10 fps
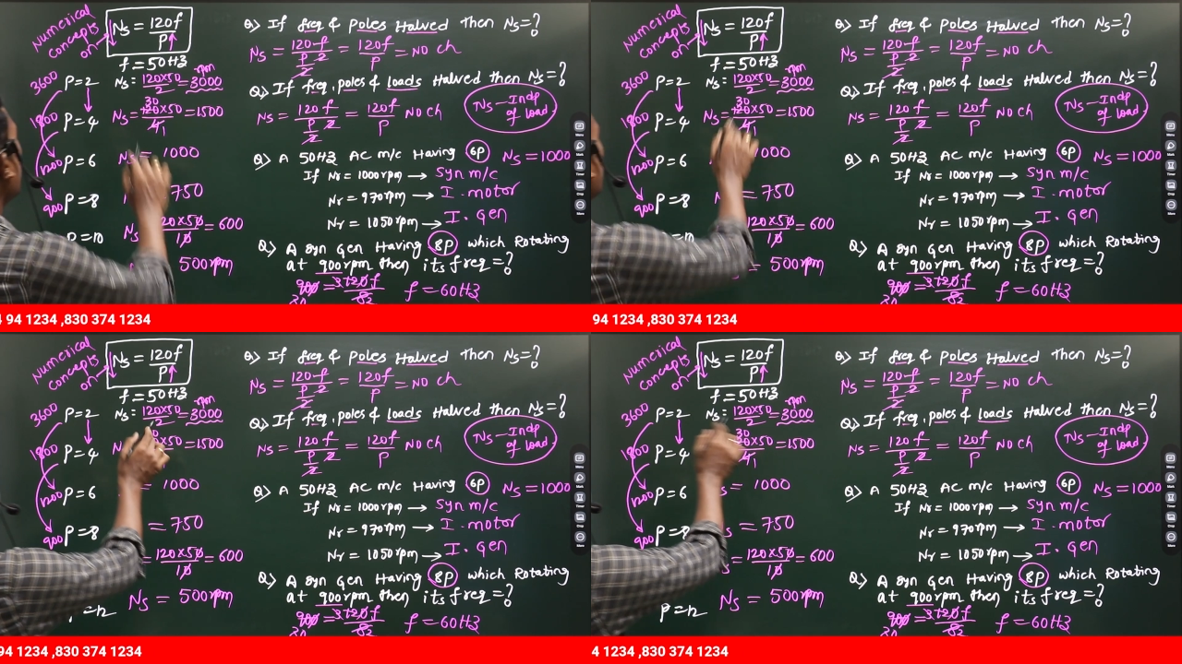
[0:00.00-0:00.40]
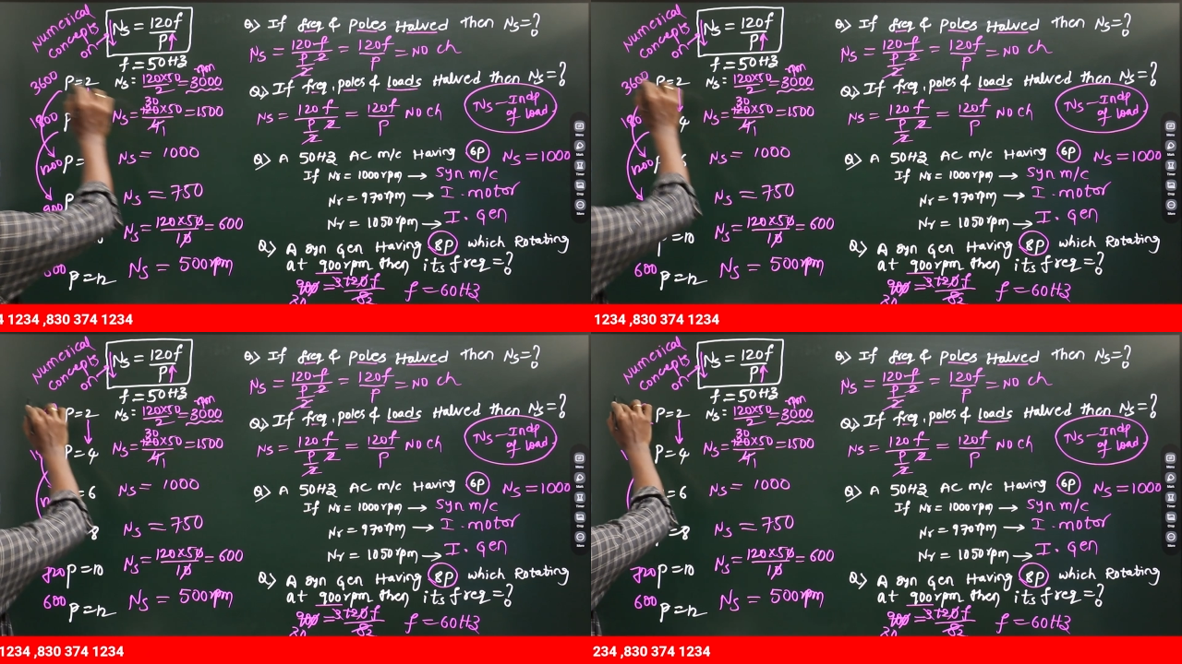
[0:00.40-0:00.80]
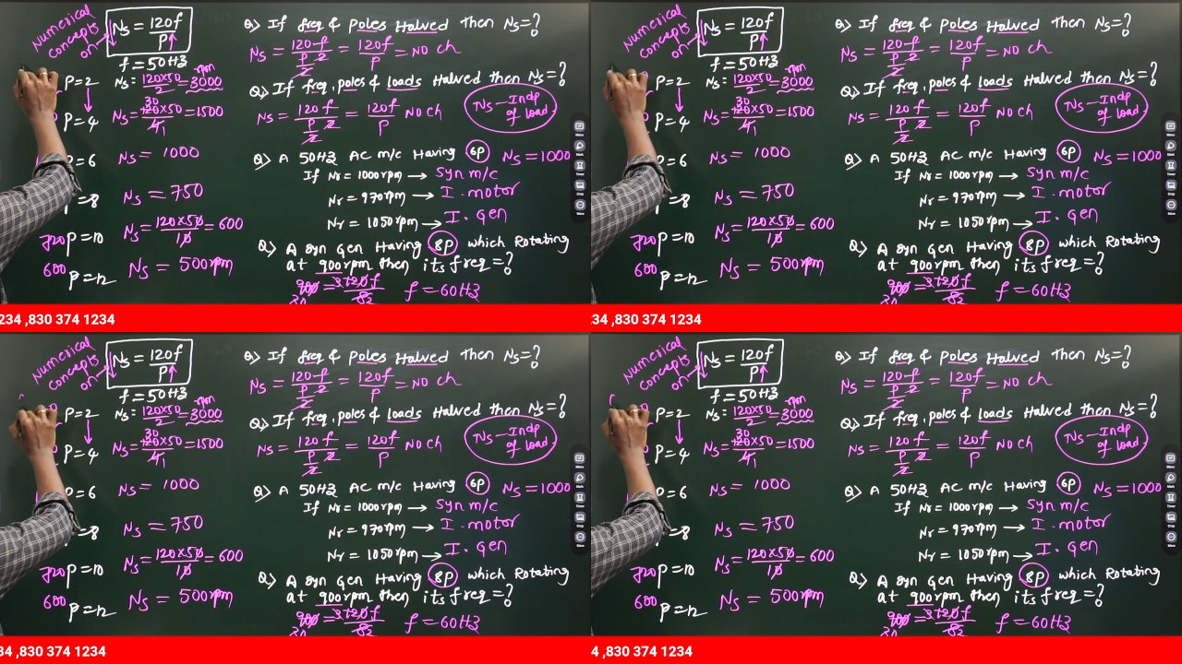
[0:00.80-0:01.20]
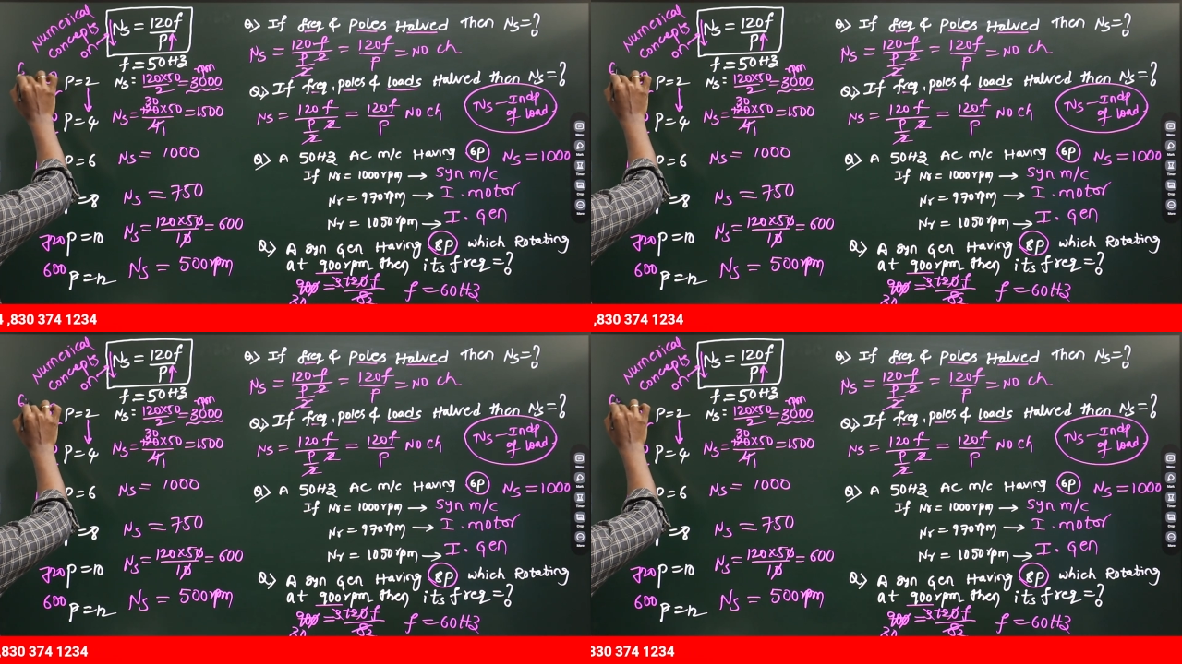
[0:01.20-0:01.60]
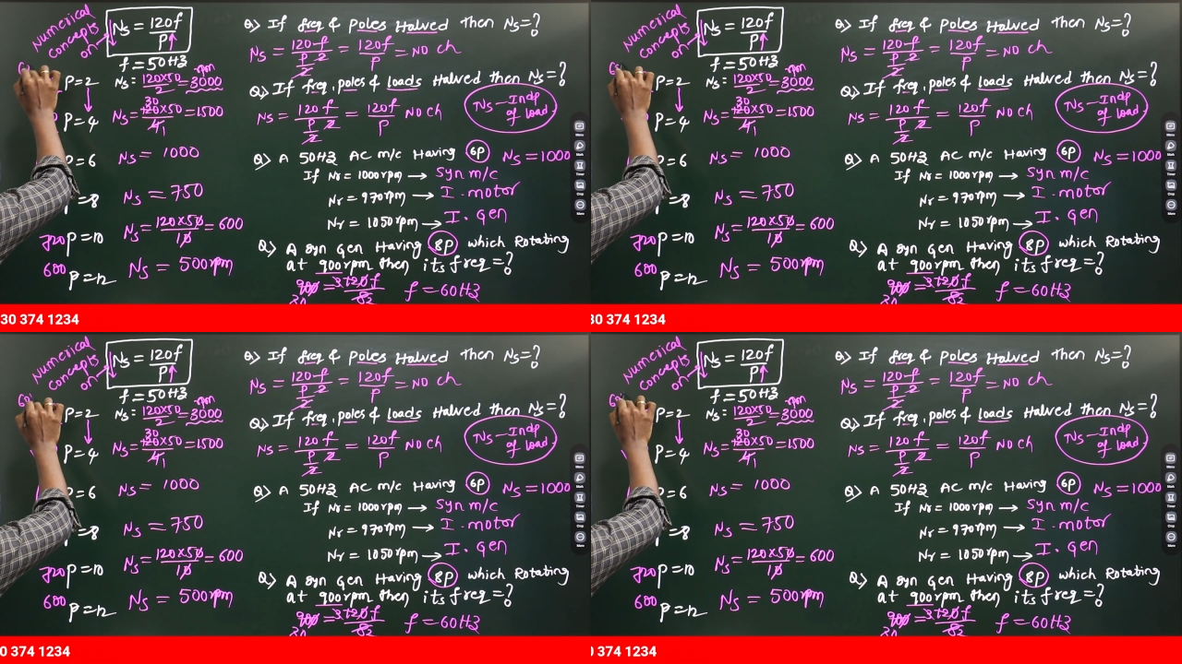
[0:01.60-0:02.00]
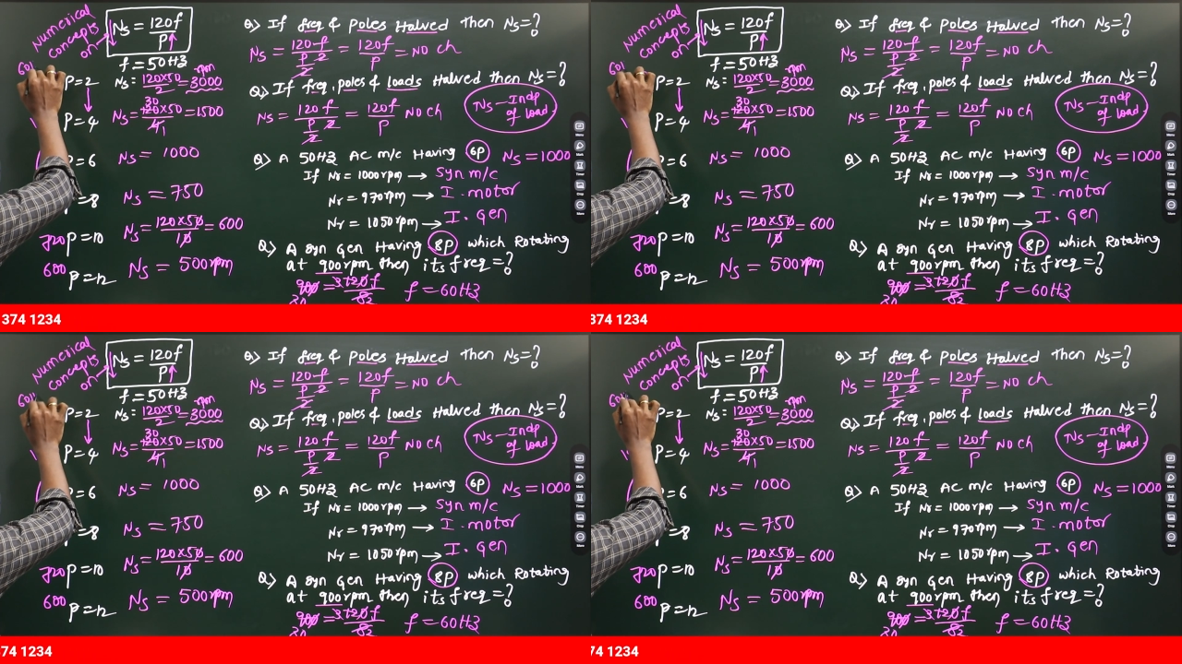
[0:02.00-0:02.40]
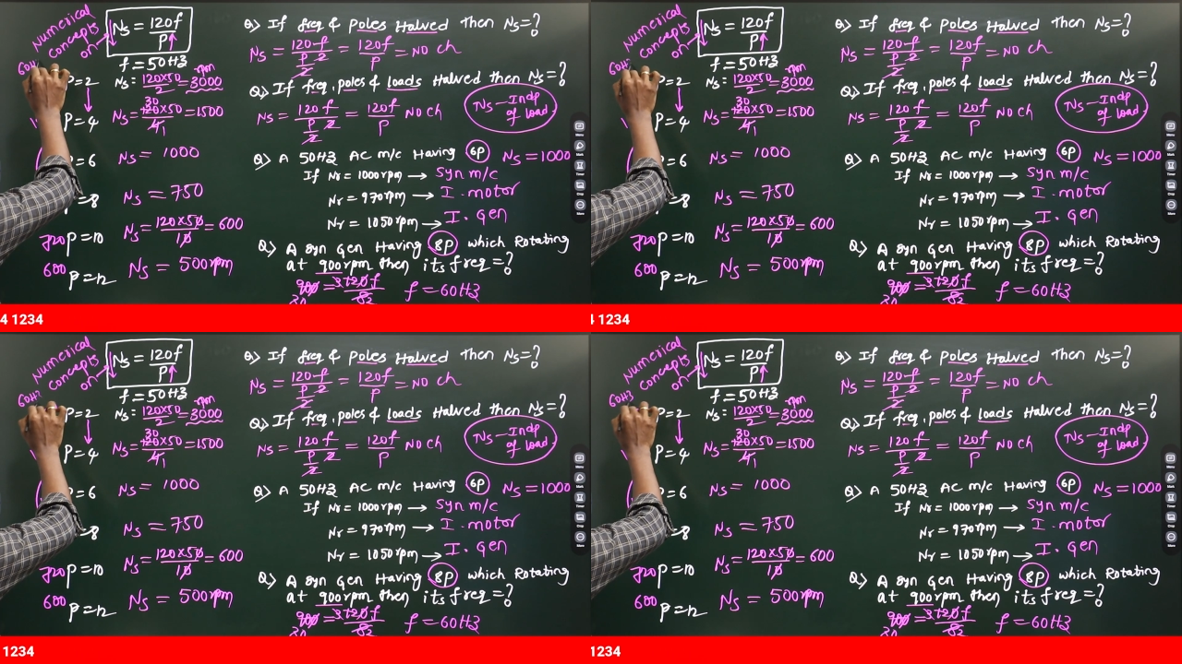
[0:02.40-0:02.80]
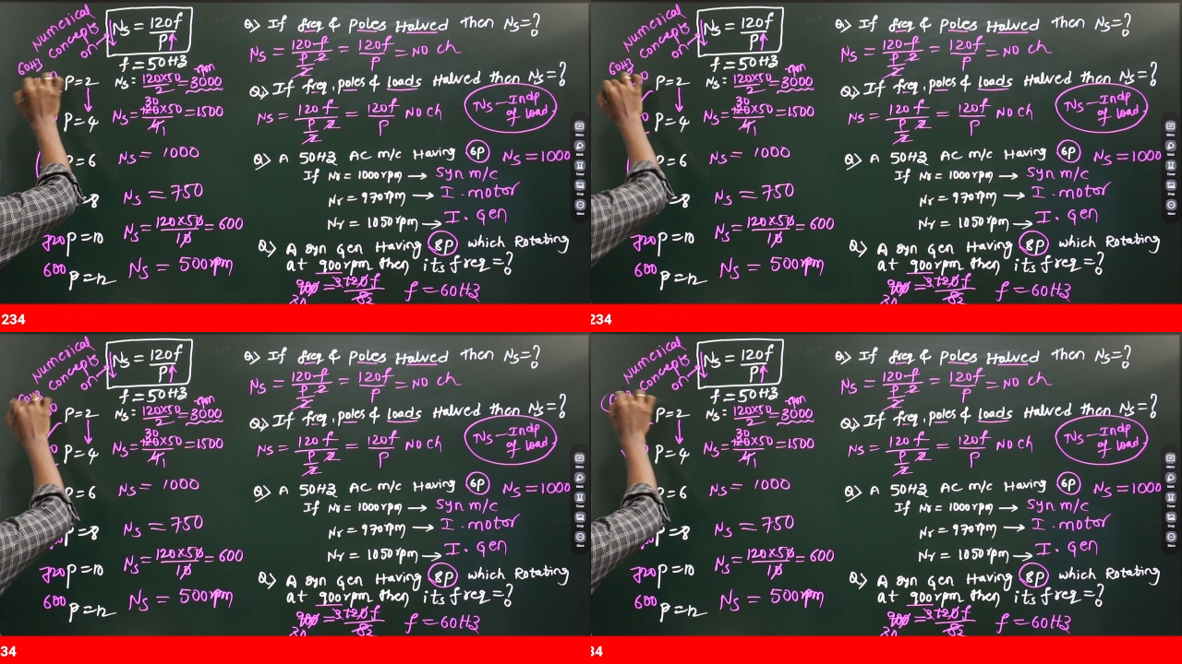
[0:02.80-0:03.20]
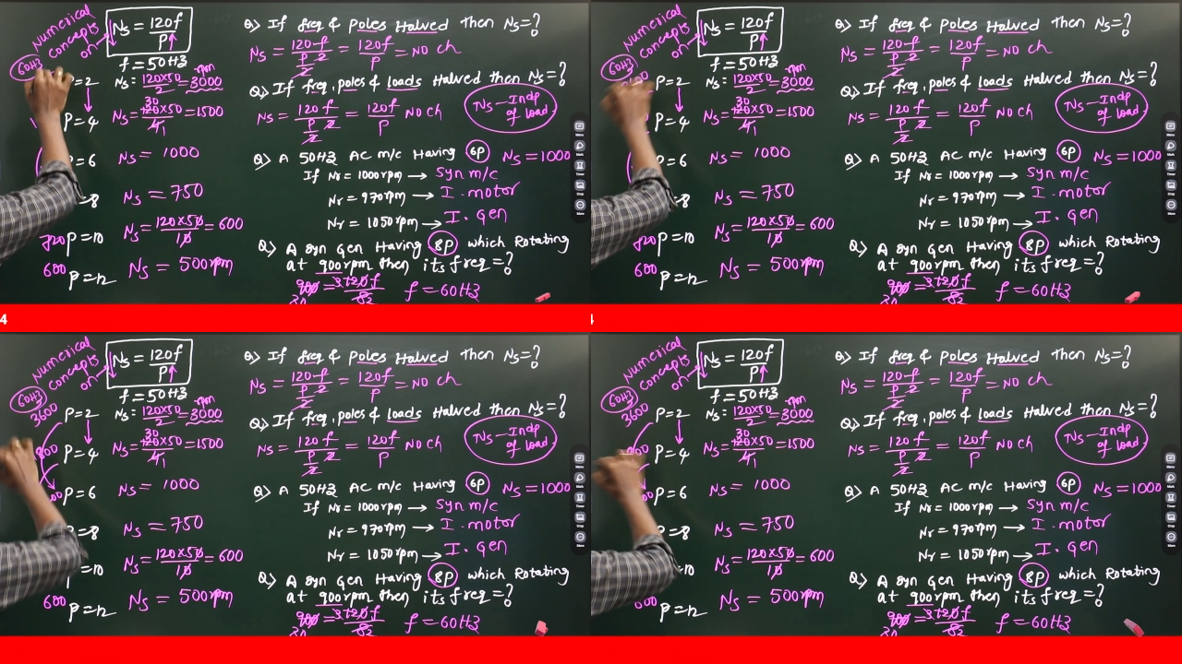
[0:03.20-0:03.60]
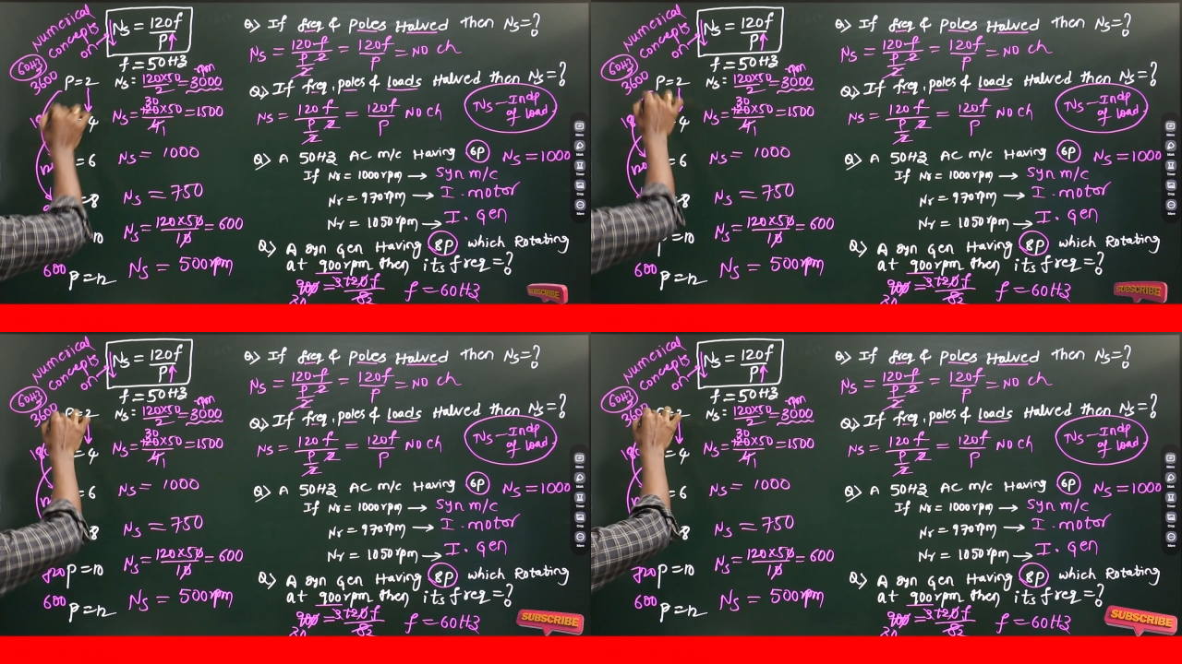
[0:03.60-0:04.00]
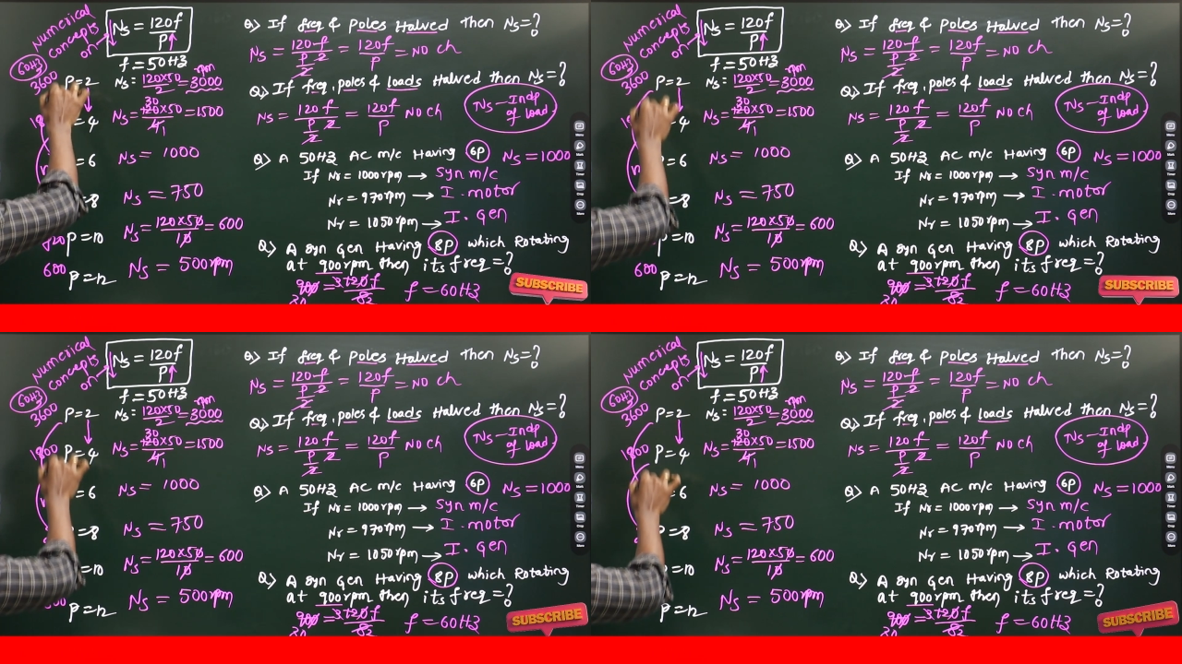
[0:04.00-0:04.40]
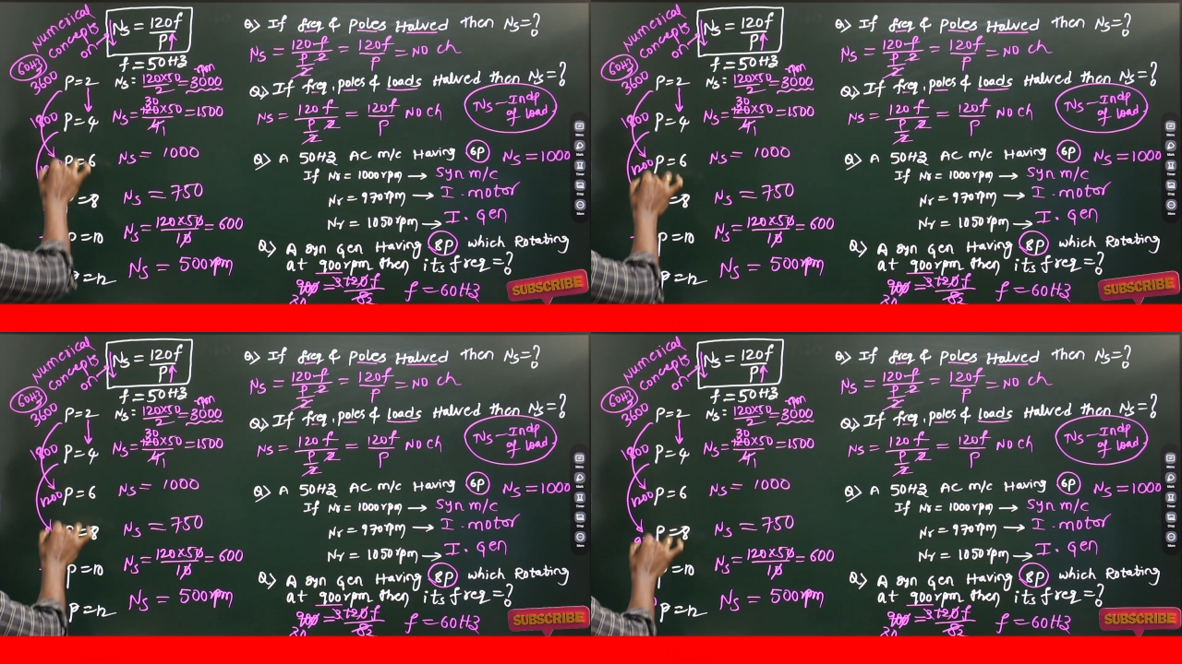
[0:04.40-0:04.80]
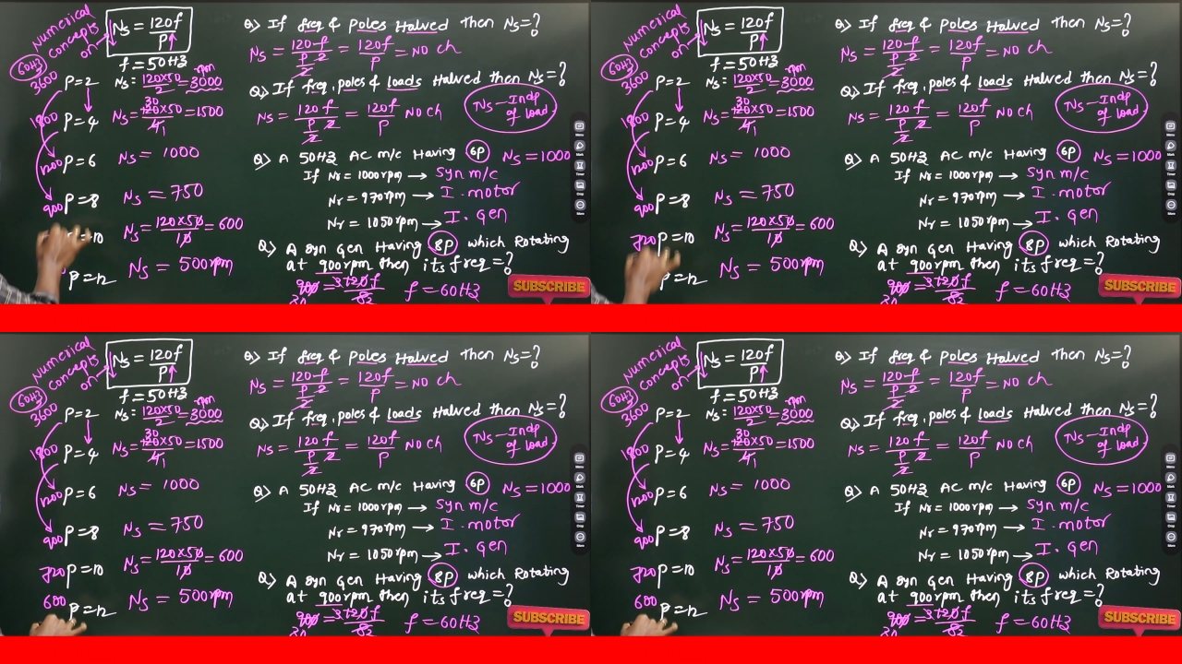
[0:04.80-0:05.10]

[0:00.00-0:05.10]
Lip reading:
Nobody's mouth can be seen.